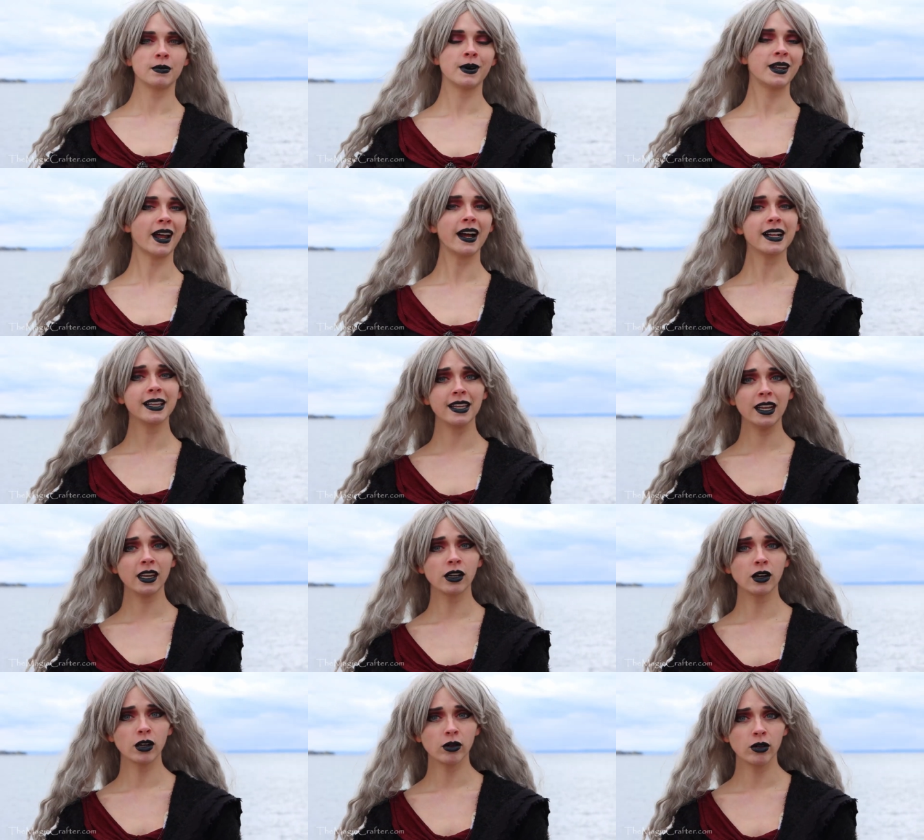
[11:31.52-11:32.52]
By not
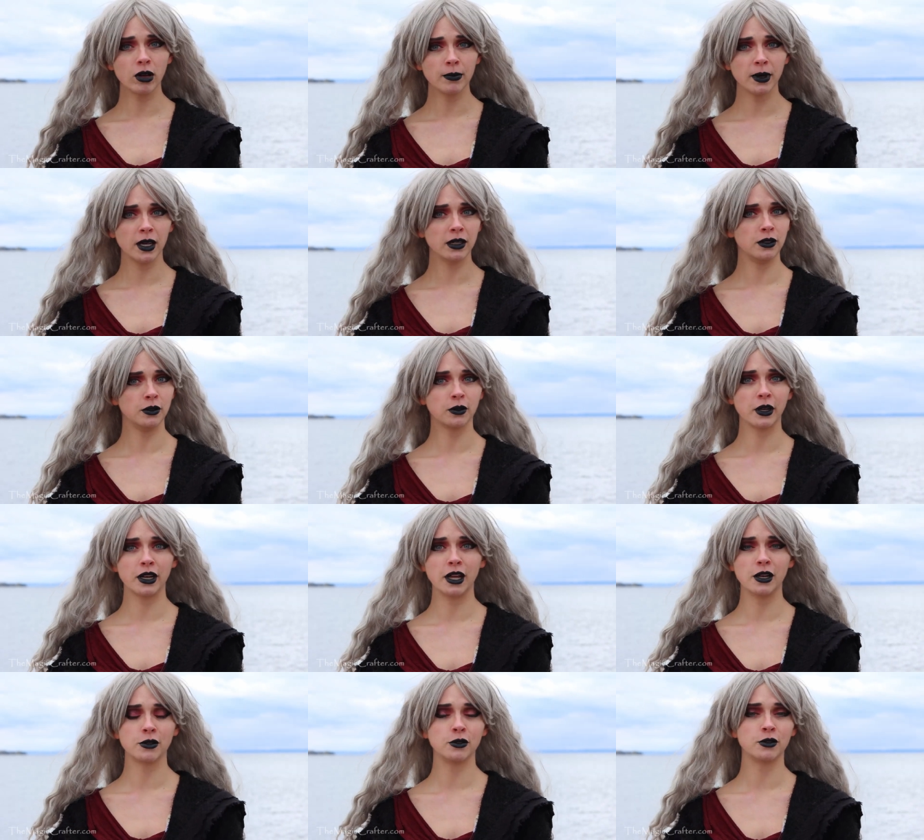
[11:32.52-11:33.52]
cleaning your equipment, you can
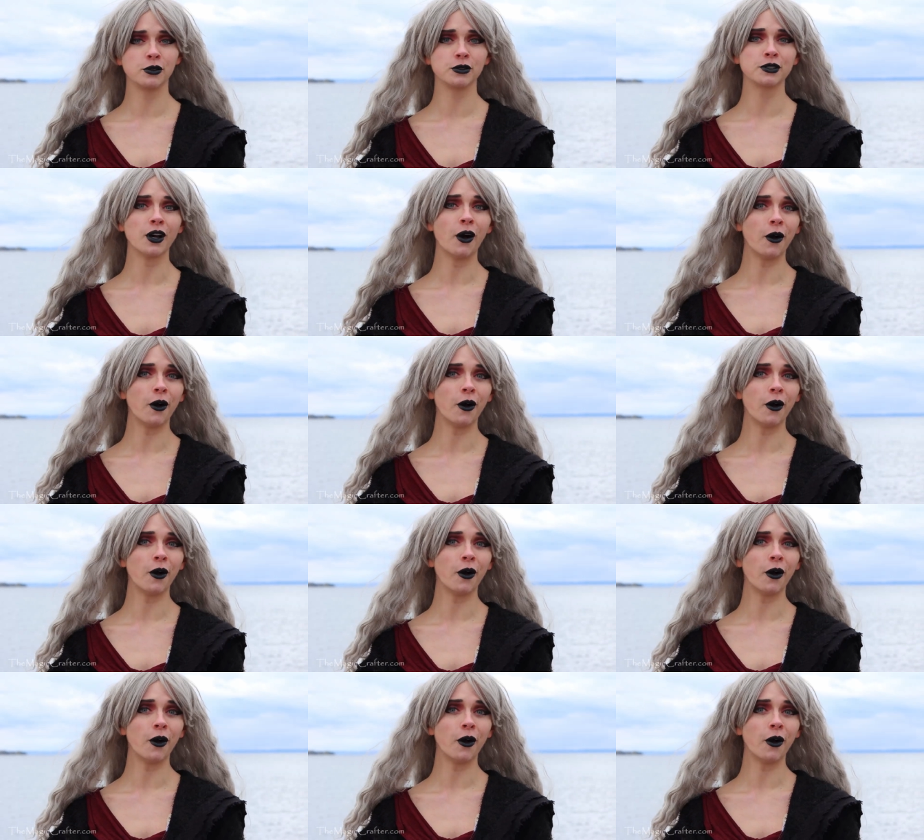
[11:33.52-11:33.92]
introduce